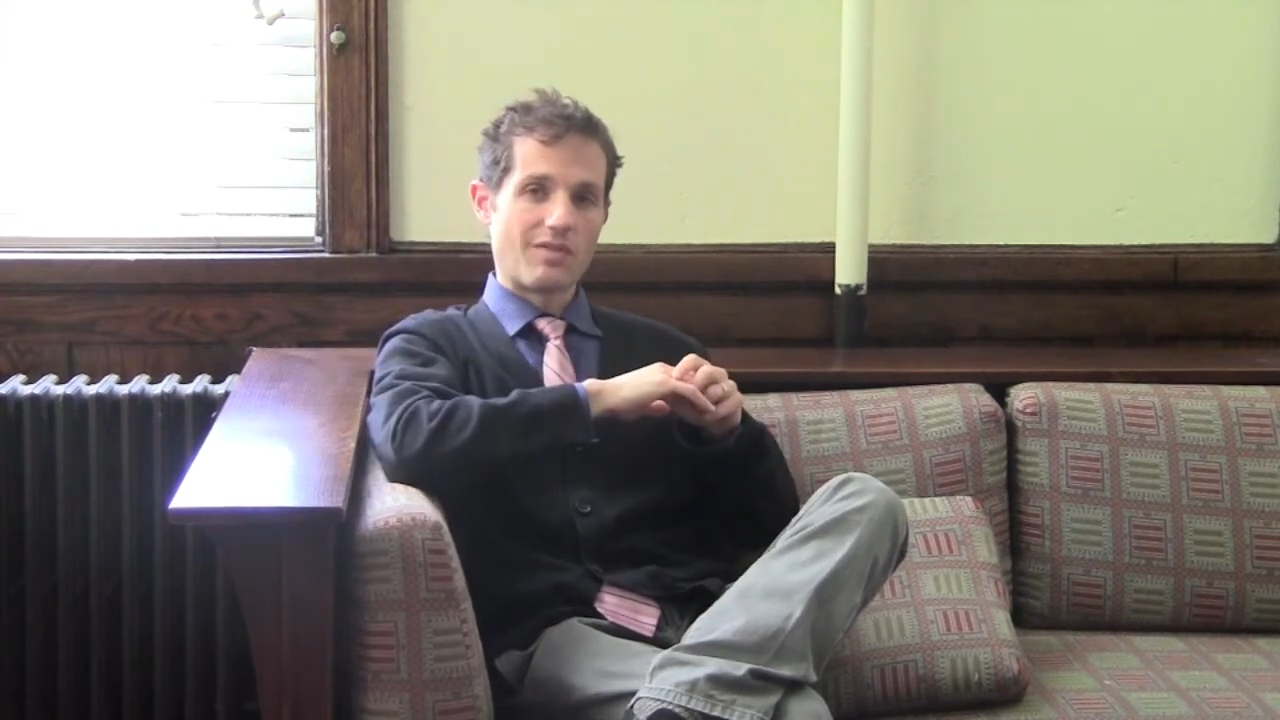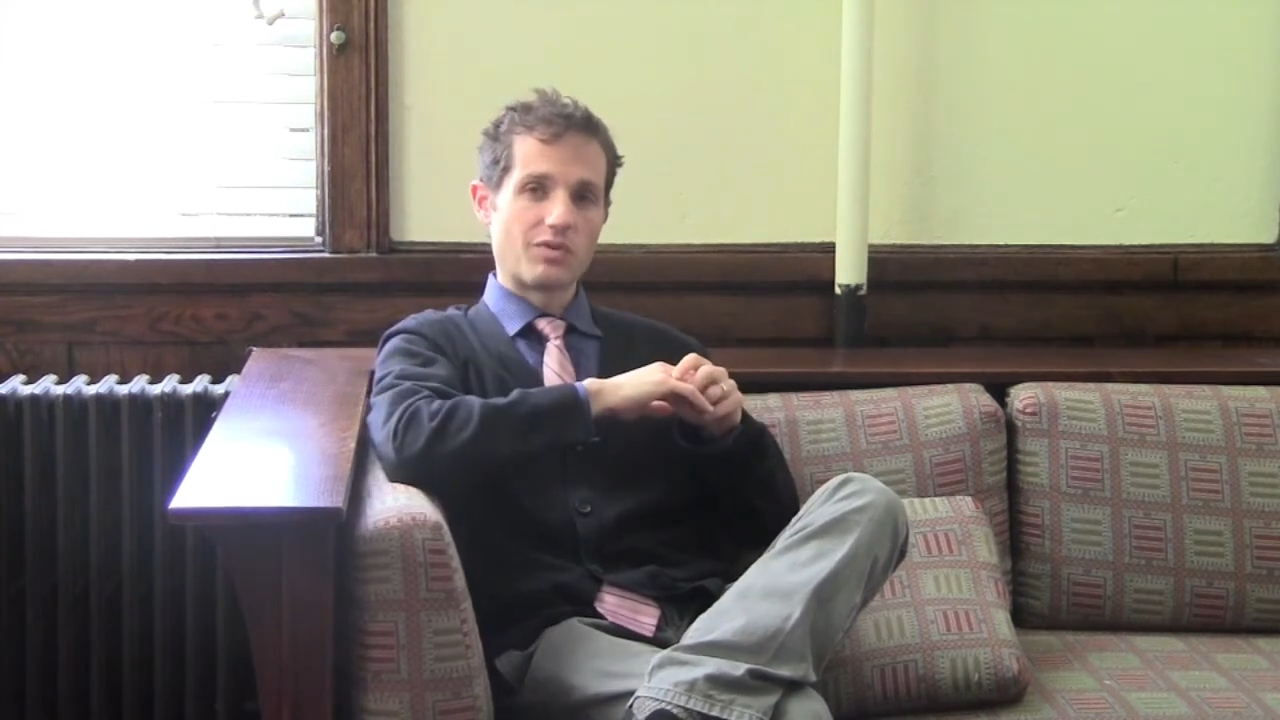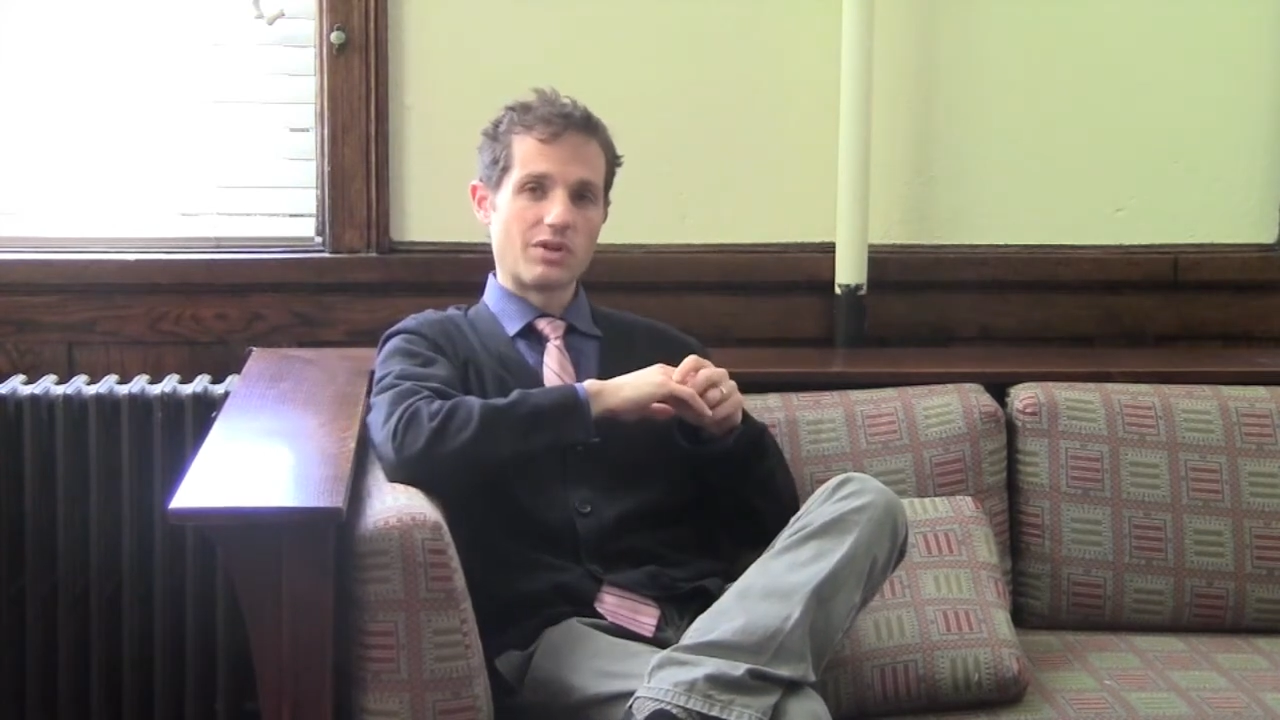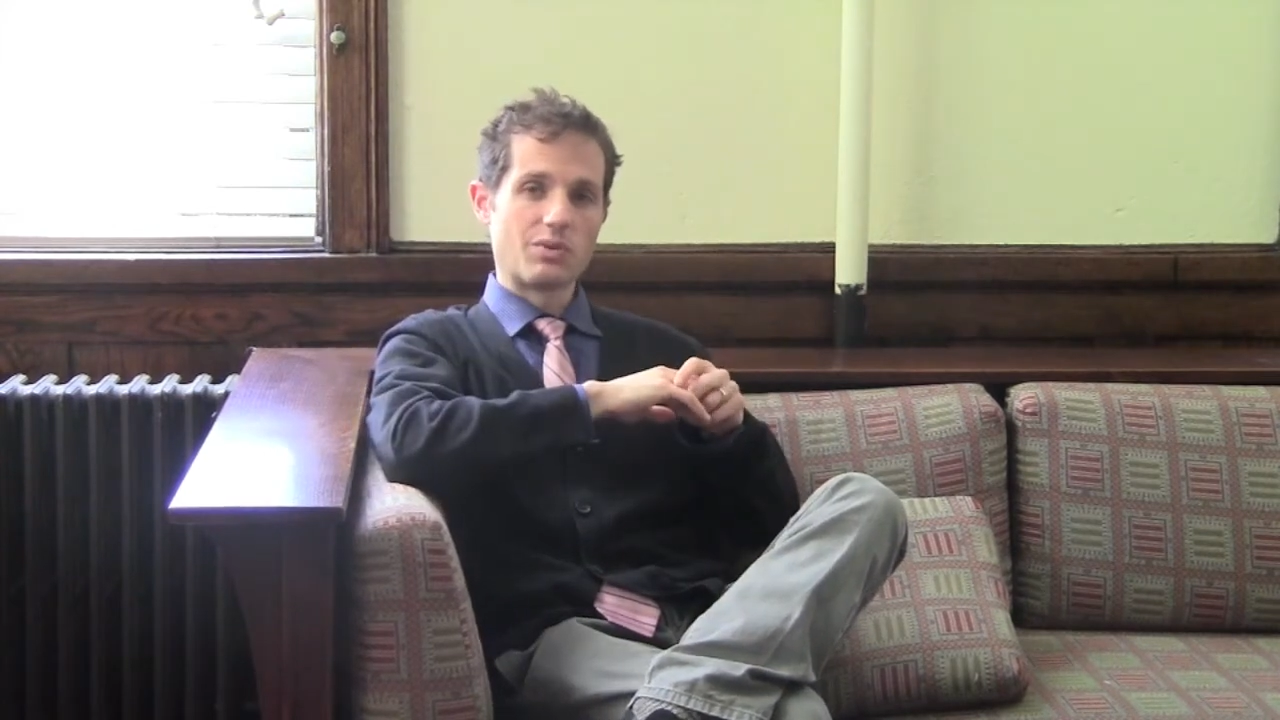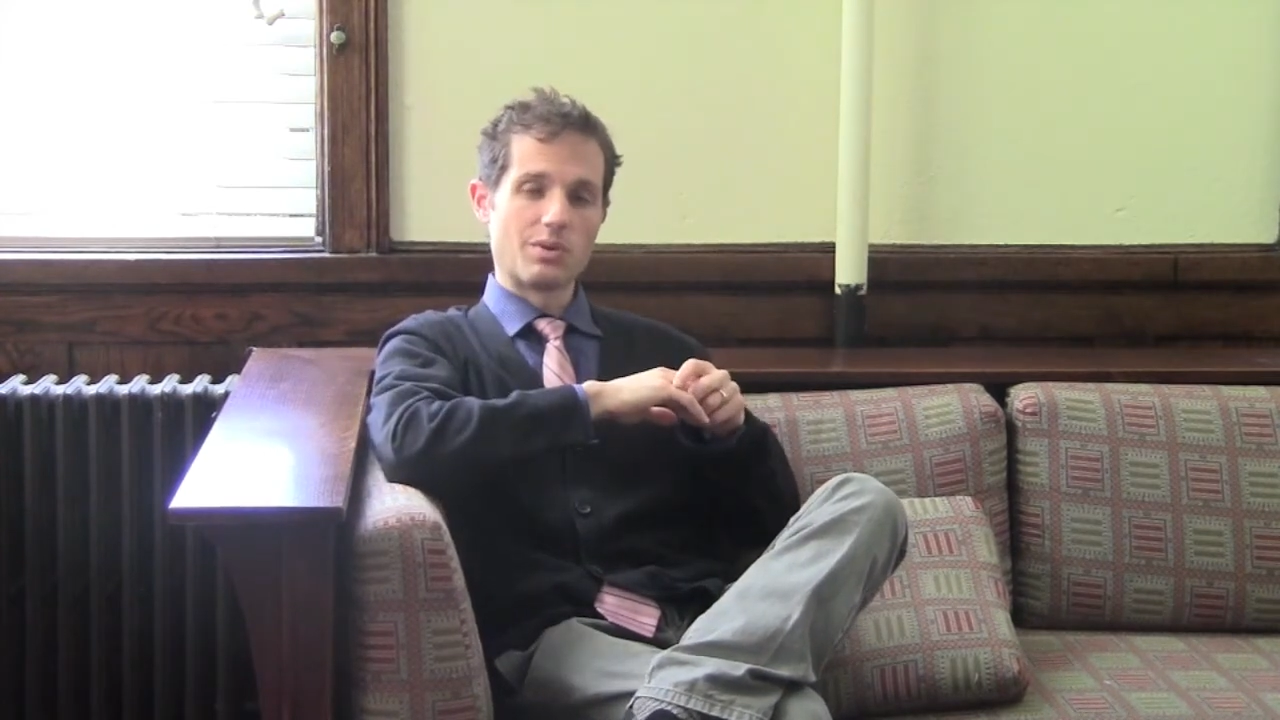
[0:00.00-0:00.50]

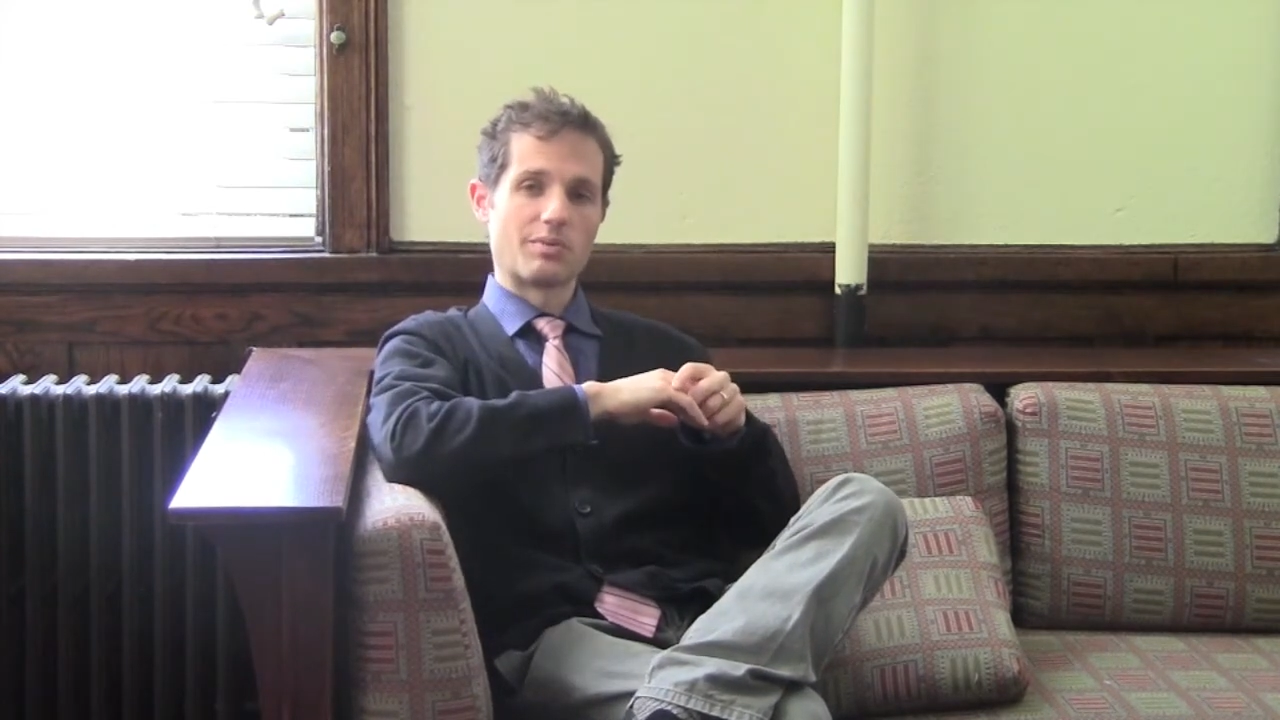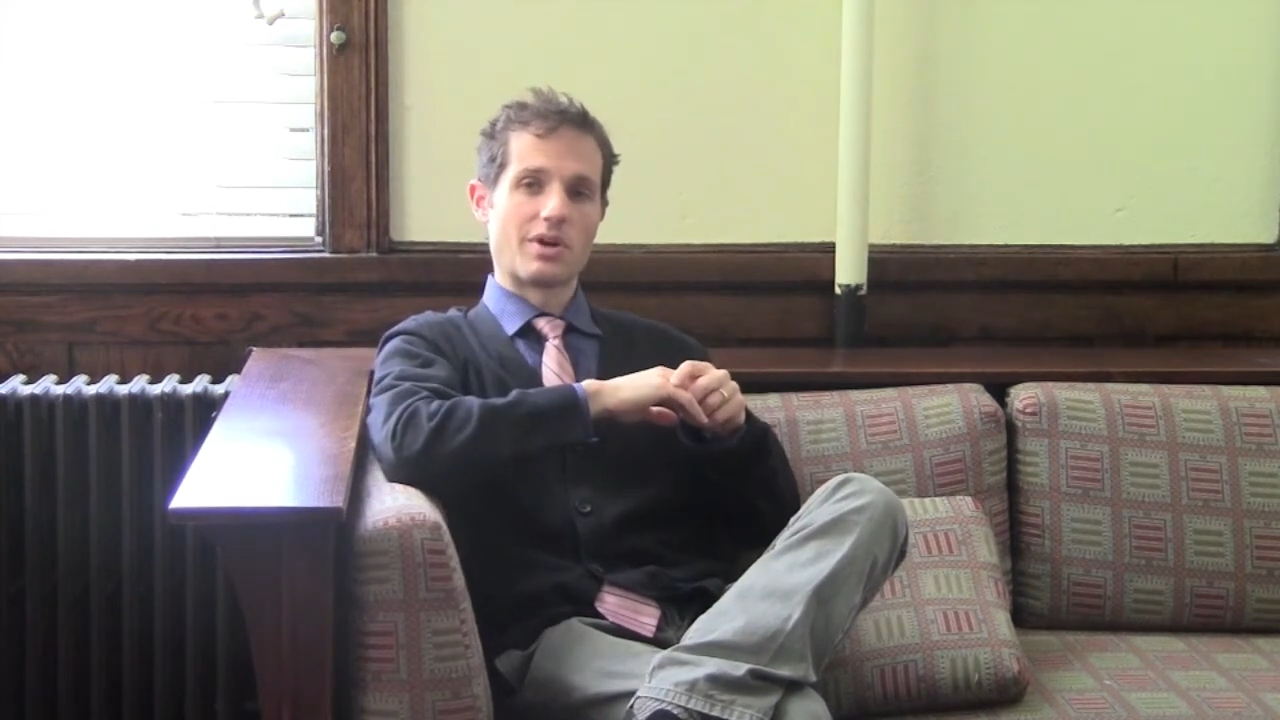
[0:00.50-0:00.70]
about halfway